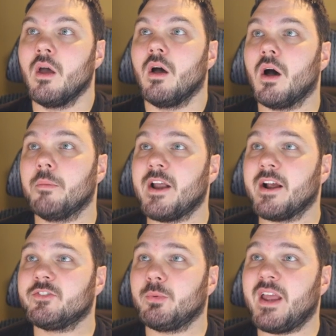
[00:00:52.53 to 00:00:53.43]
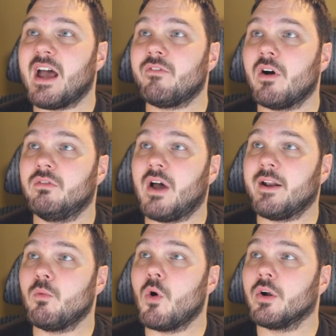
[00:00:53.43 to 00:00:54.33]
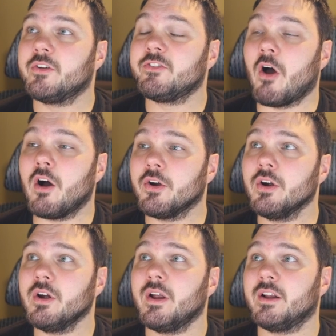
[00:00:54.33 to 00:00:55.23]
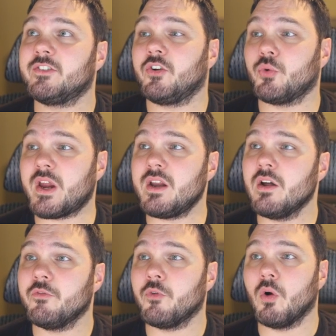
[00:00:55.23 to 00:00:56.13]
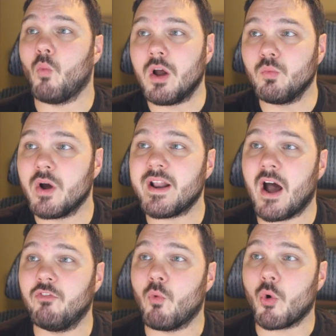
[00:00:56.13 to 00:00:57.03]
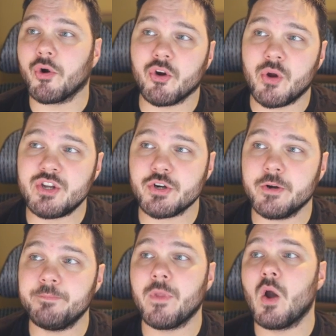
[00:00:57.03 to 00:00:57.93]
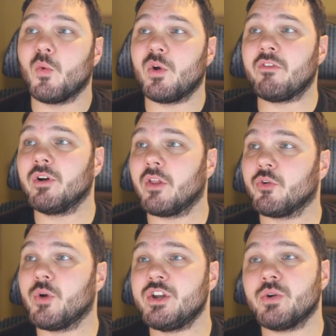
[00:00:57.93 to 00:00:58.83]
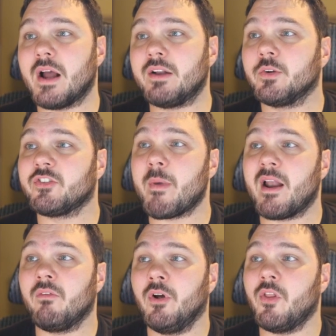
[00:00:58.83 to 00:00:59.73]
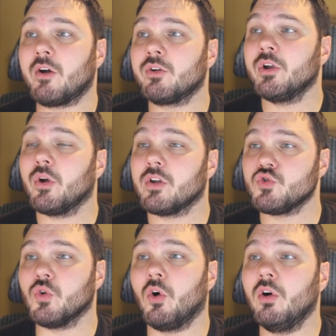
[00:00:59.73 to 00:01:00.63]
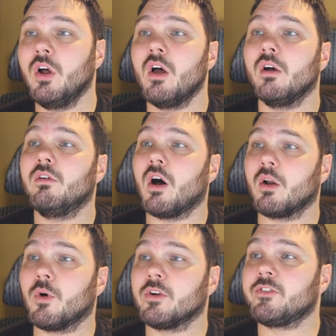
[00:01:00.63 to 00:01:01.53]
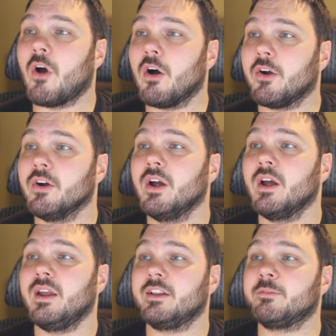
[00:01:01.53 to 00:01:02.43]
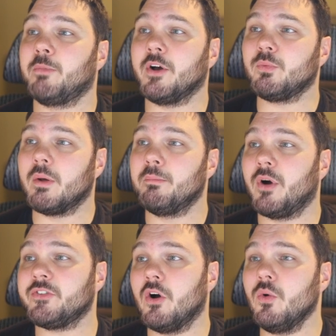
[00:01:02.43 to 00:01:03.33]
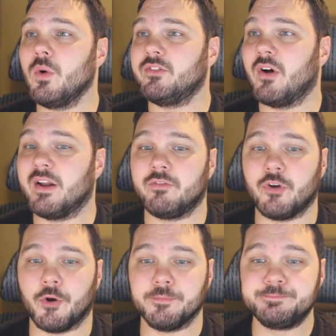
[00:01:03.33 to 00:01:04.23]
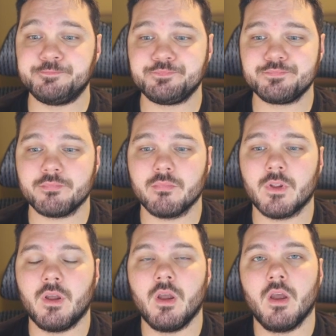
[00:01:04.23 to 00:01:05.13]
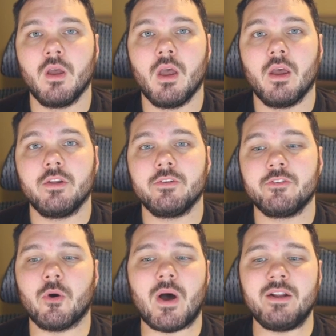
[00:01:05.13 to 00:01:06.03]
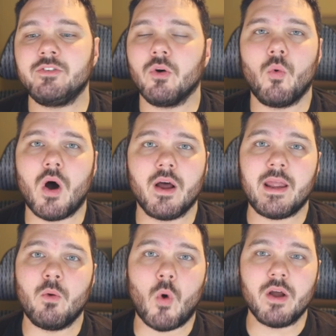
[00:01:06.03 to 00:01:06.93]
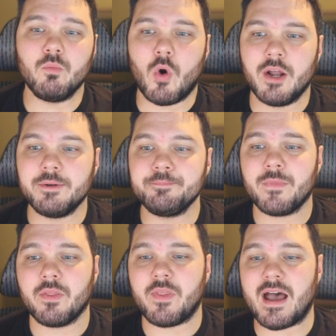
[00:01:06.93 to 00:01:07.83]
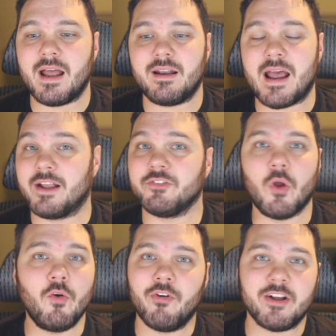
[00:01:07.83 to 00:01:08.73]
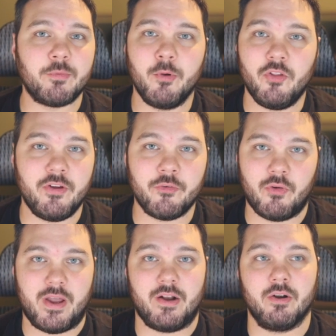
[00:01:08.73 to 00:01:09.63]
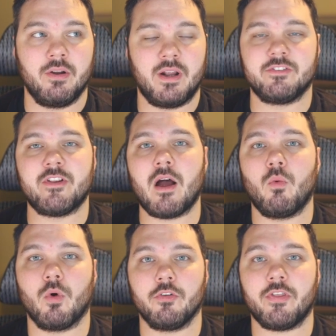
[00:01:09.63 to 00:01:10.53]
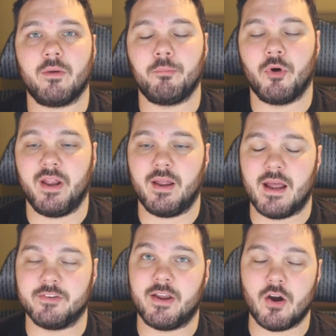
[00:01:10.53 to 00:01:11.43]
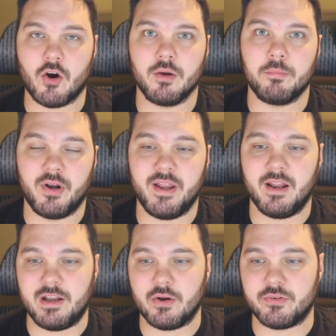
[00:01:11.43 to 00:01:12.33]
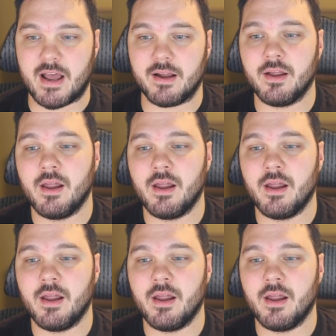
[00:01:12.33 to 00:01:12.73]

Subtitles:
Up next, we have War Stalker. It's a green for a 1/1 elf warrior creature. Whenever another creature enters the battlefield under control, War Stalker gets +1/+0 until end of turn. So I don't want a 1/1 that has no flexibility for later. It's not worth putting as a card, putting it in your deck.